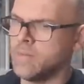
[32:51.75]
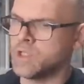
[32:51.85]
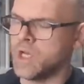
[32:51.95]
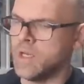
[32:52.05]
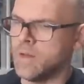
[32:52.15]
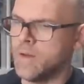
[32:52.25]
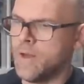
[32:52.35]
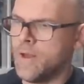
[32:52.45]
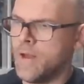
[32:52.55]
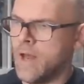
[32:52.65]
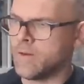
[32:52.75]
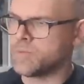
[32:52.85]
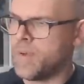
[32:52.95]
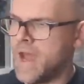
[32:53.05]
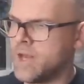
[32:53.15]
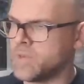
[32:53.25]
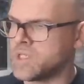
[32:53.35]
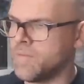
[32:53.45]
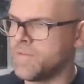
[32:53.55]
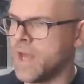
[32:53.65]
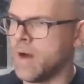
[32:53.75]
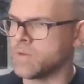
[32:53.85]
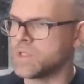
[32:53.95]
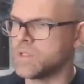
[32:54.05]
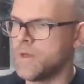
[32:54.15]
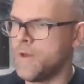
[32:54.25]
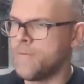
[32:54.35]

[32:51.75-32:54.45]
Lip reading: Machine. That was paired with something else.